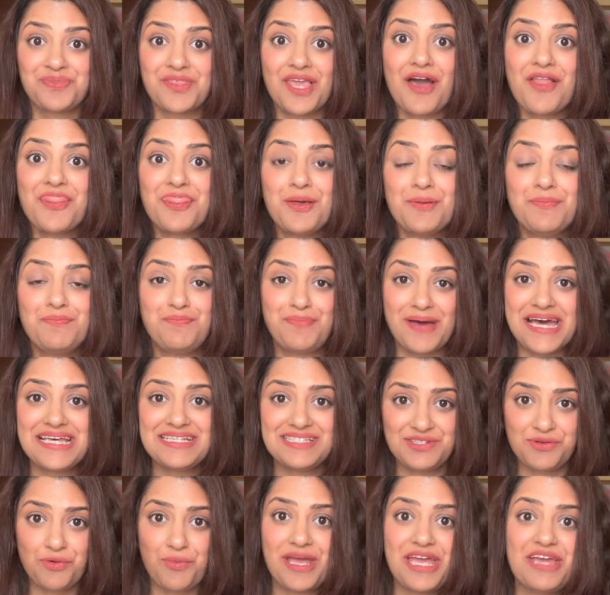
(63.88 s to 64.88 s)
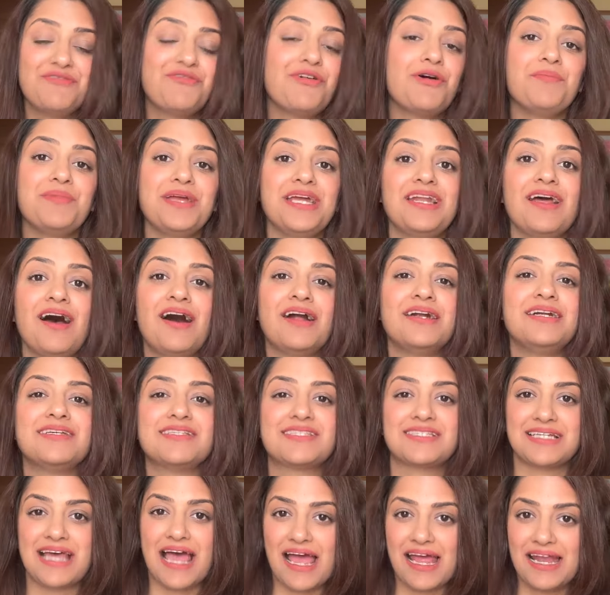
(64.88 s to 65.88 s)
the best way for me to
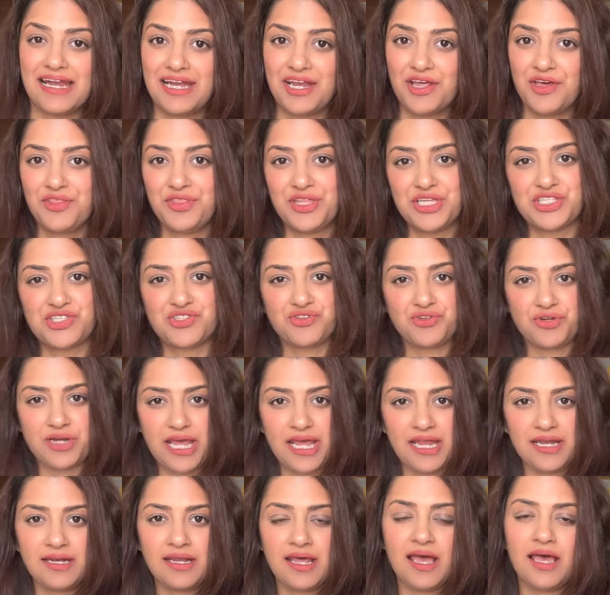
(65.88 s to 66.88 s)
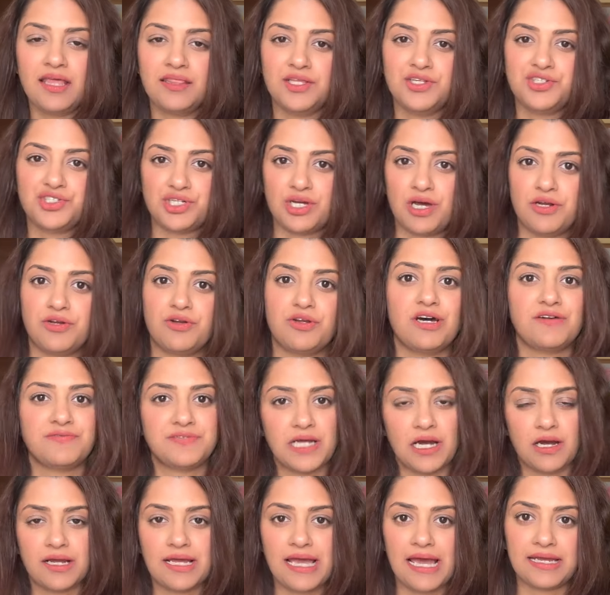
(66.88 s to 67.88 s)
understand this trend and the genre of
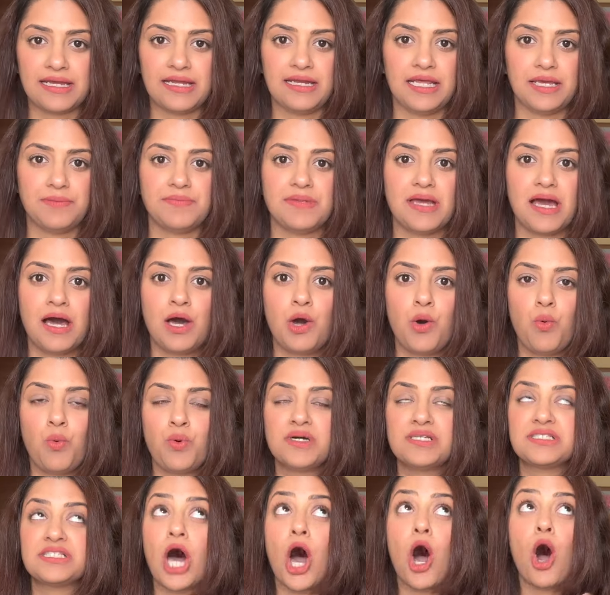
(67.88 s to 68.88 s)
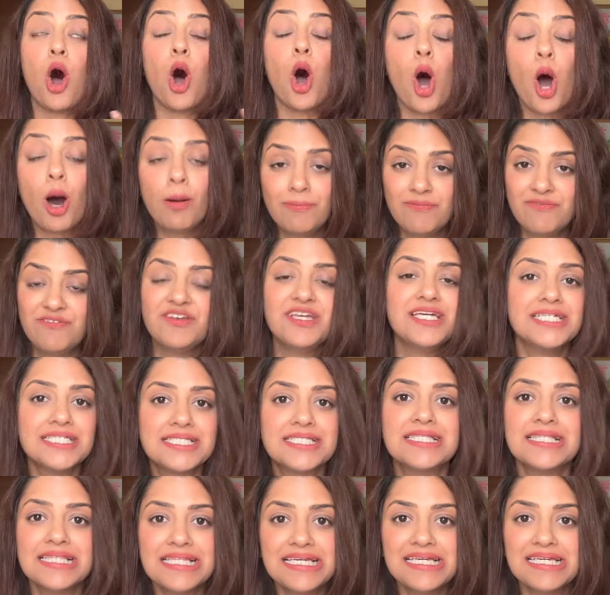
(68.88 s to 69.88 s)
dark academia was
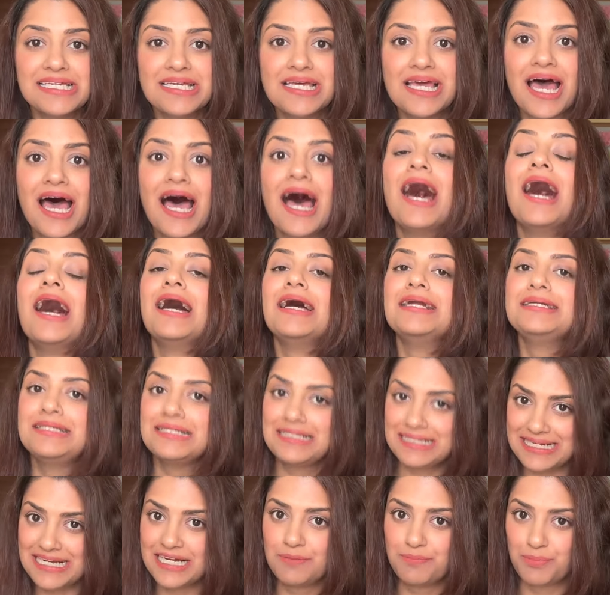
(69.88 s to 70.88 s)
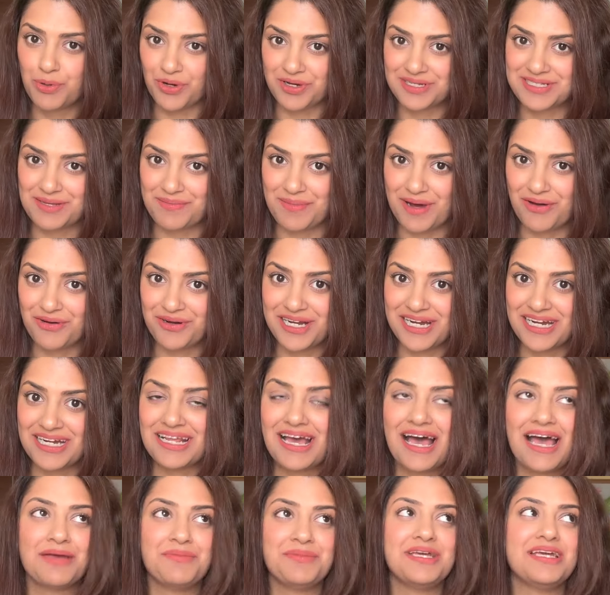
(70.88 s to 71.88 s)
obviously to read books about it.
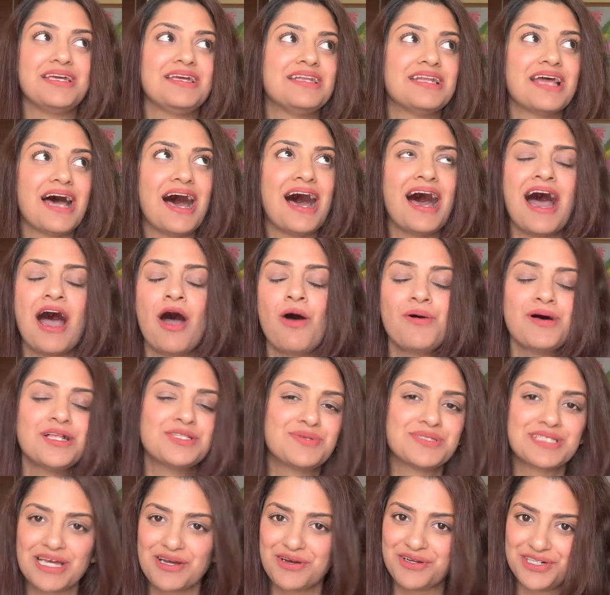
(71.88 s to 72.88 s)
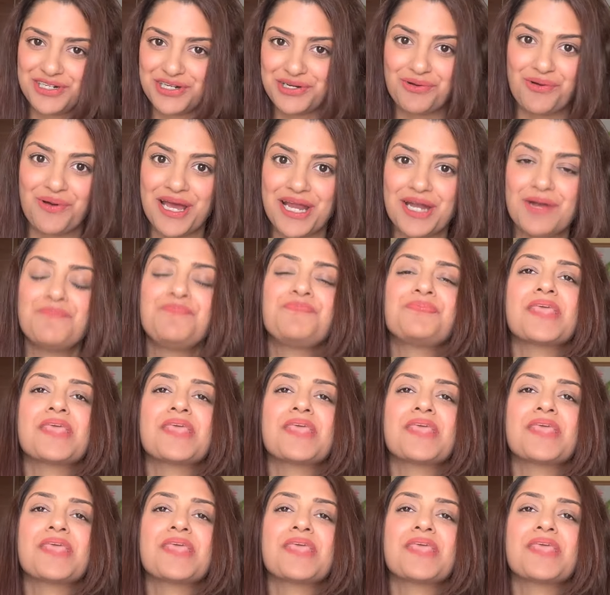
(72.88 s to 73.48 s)
I mean, how else was I going to do it?